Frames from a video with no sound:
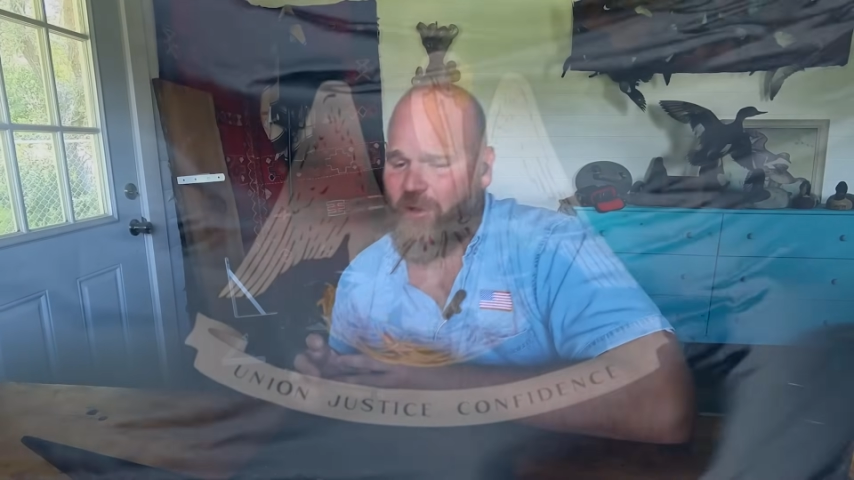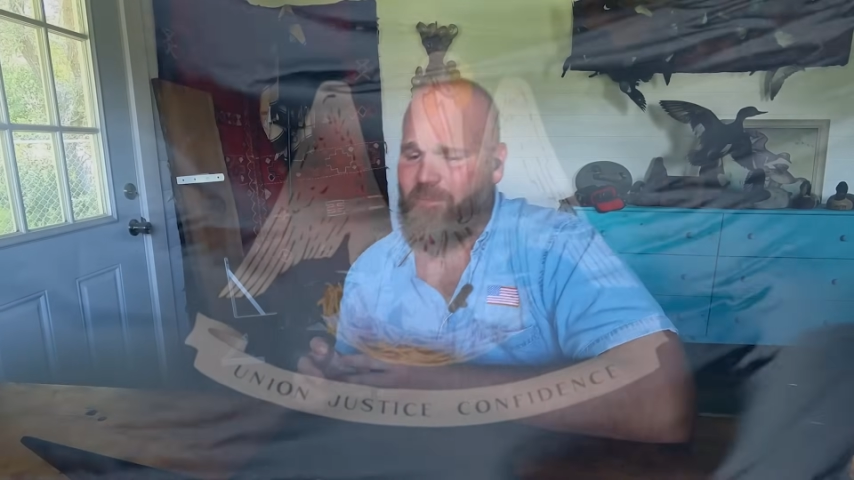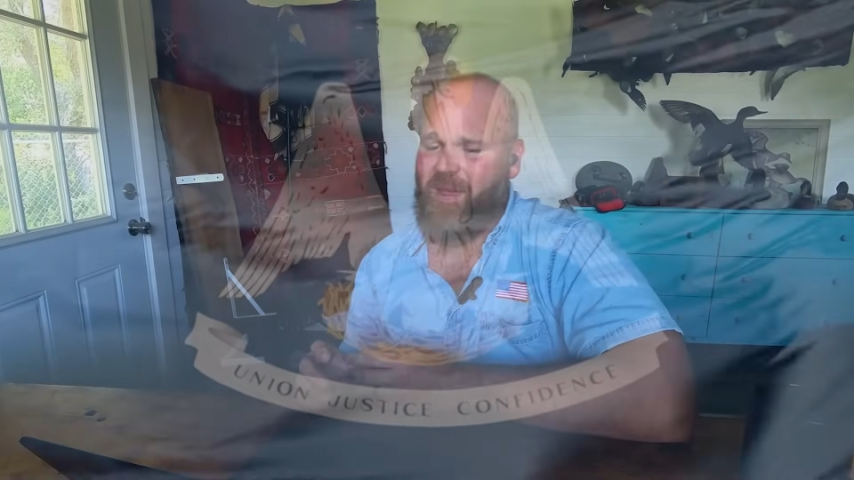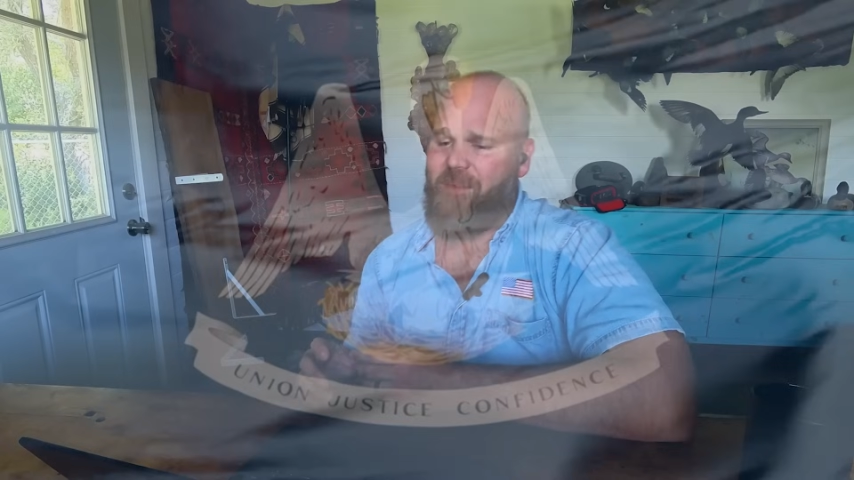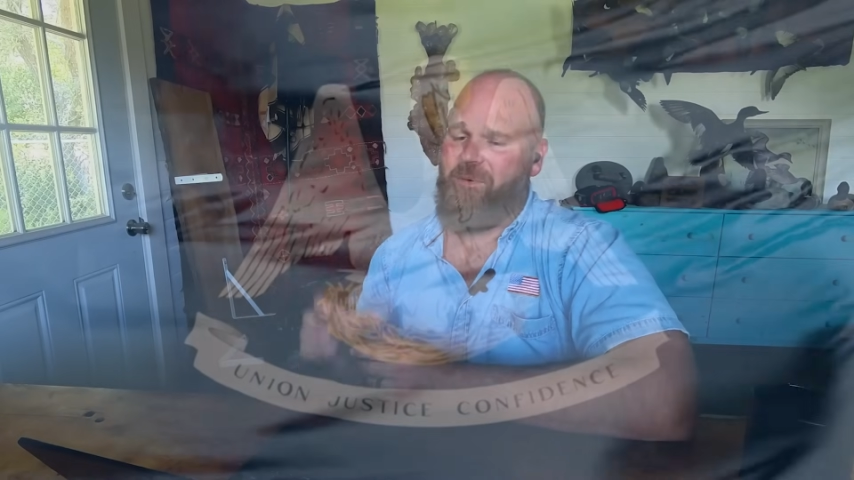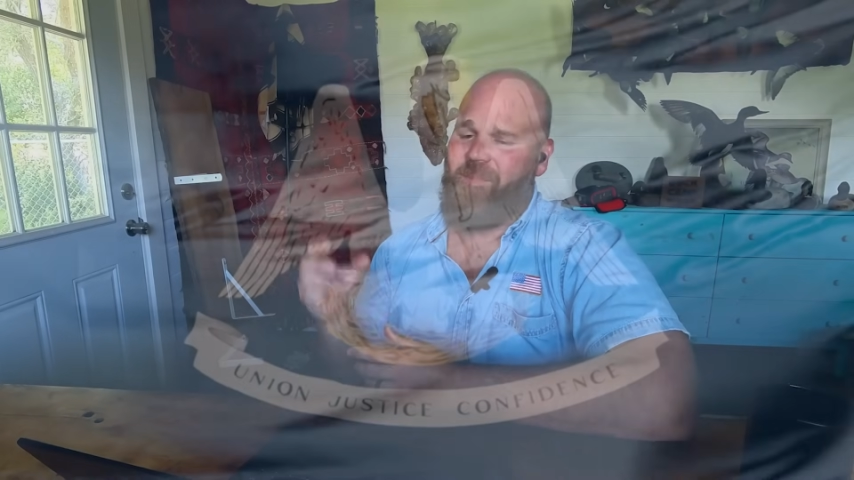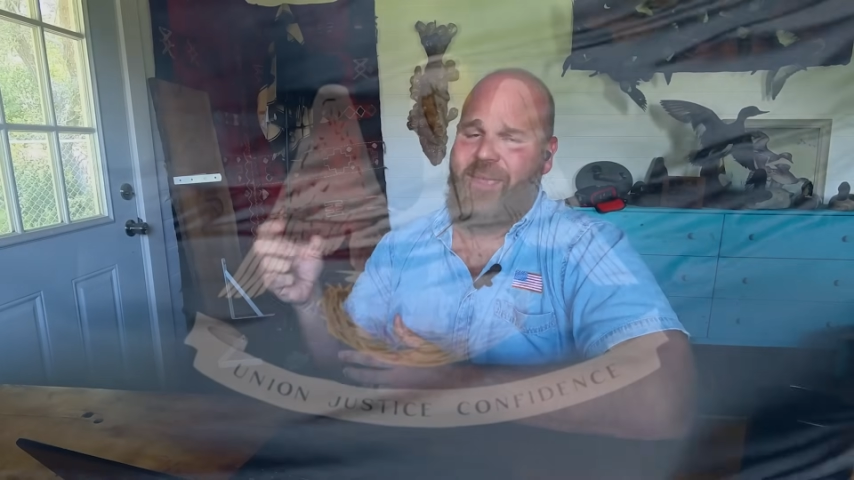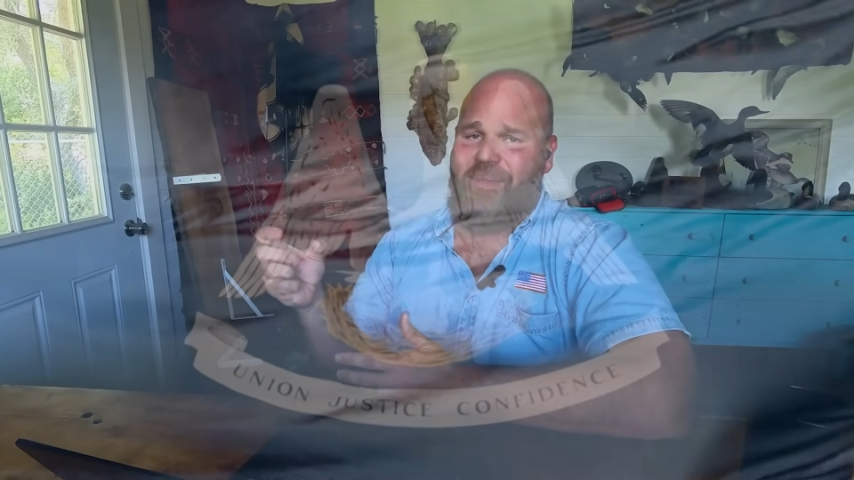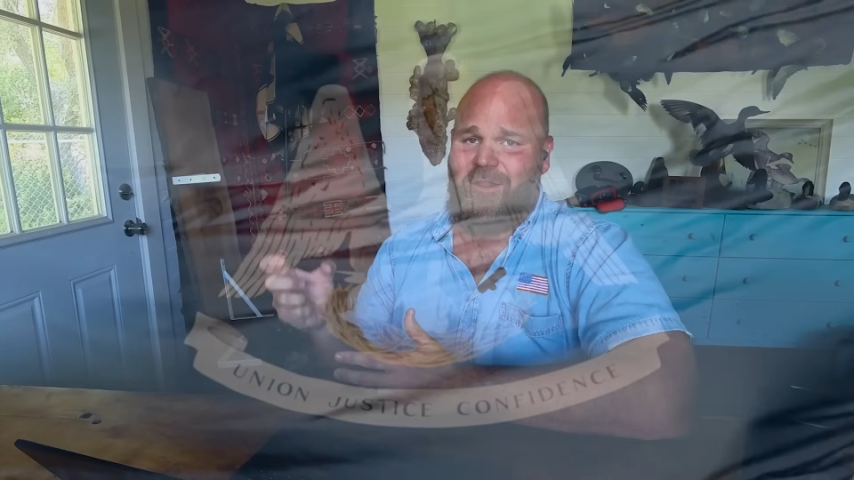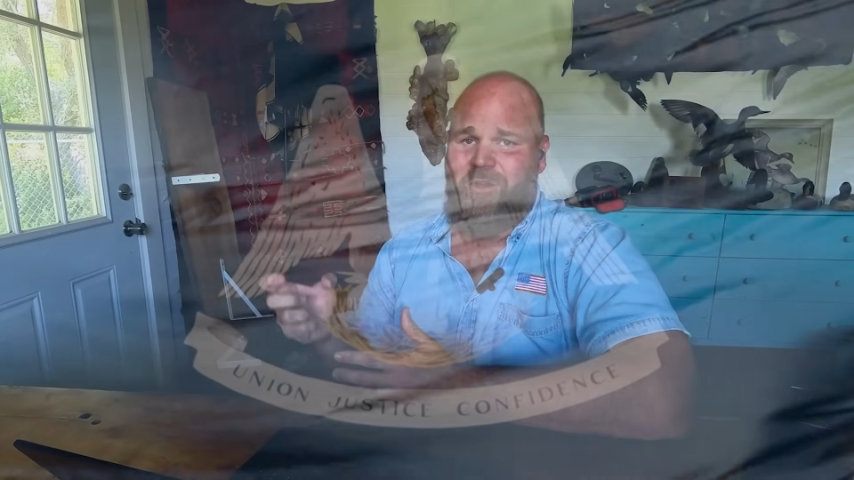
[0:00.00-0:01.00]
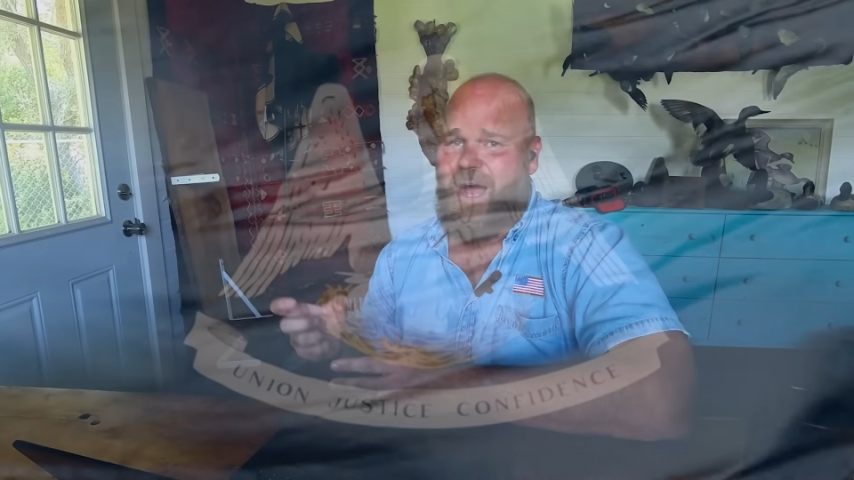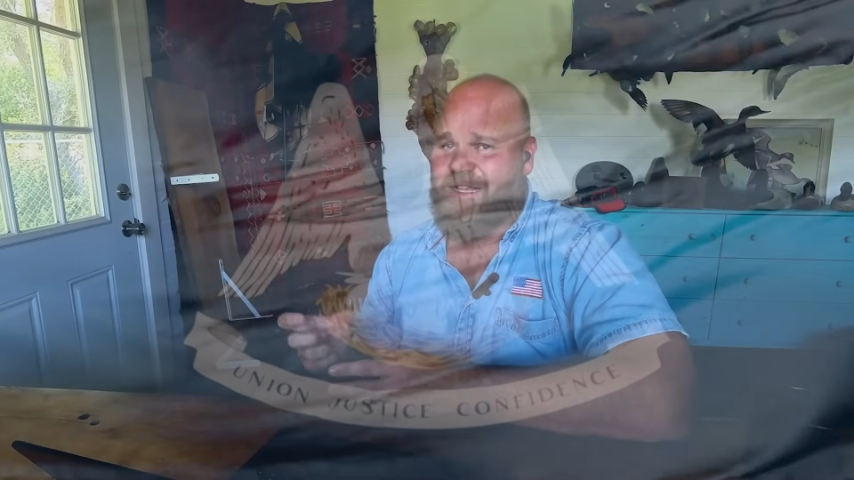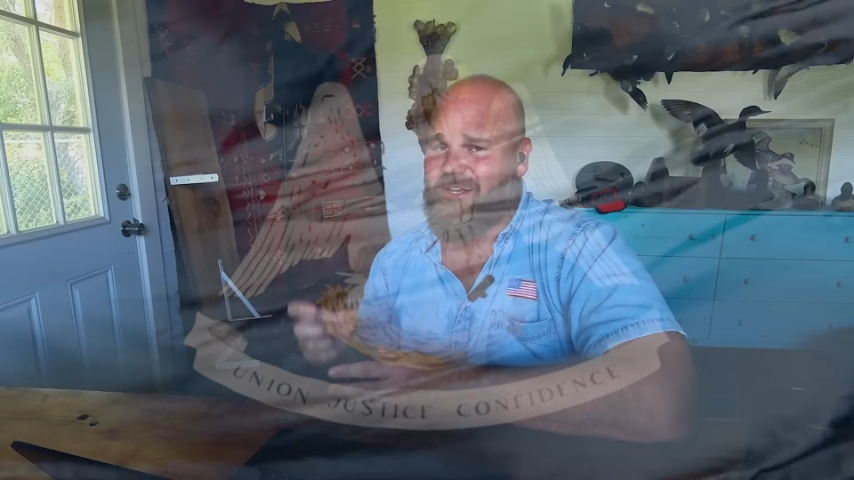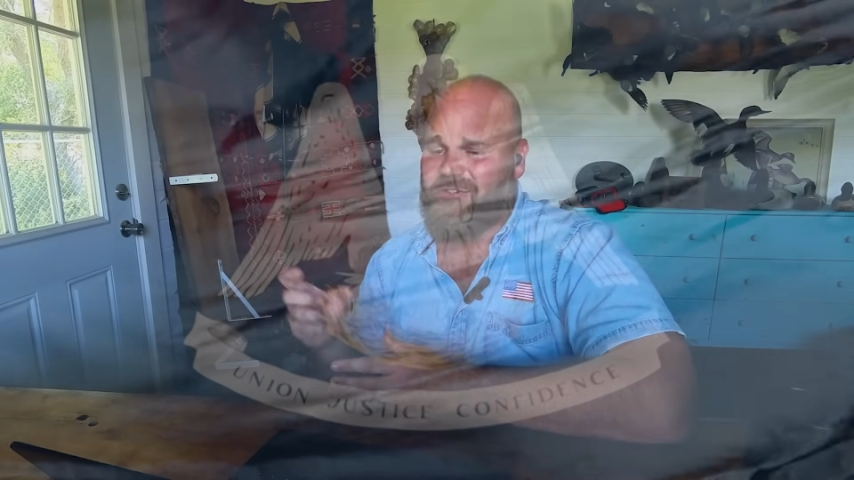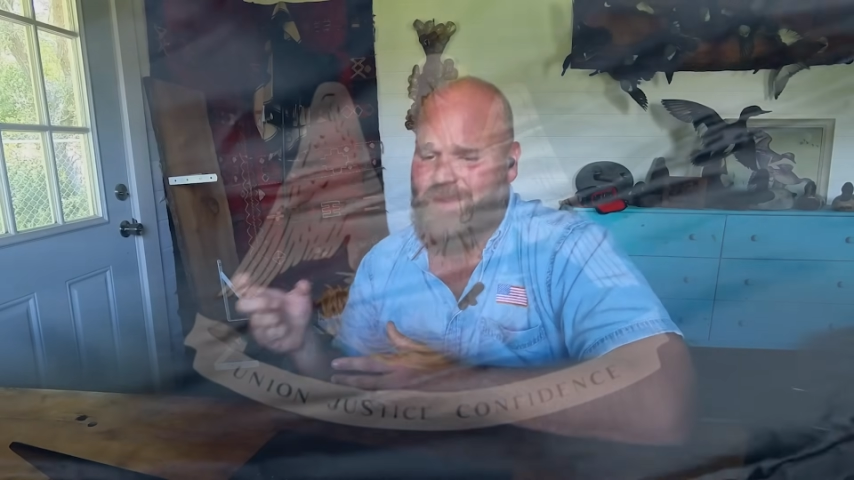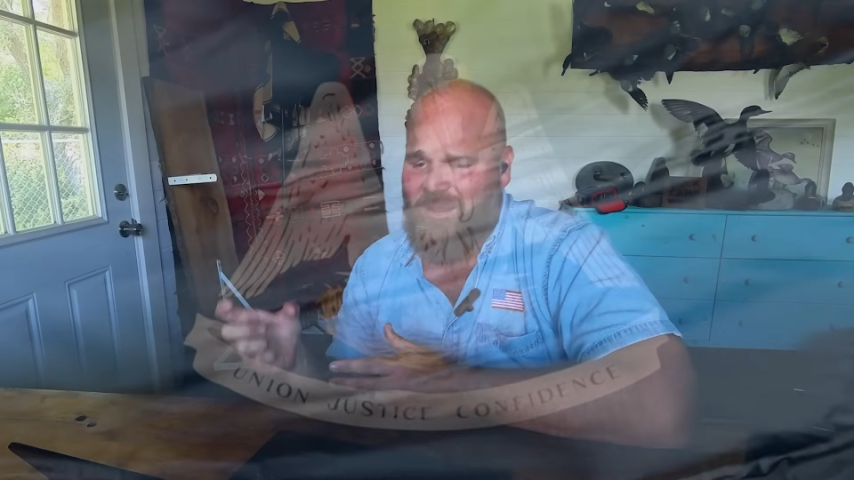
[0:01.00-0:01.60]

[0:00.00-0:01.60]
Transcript: salt and pepper, maybe a little hot sauce,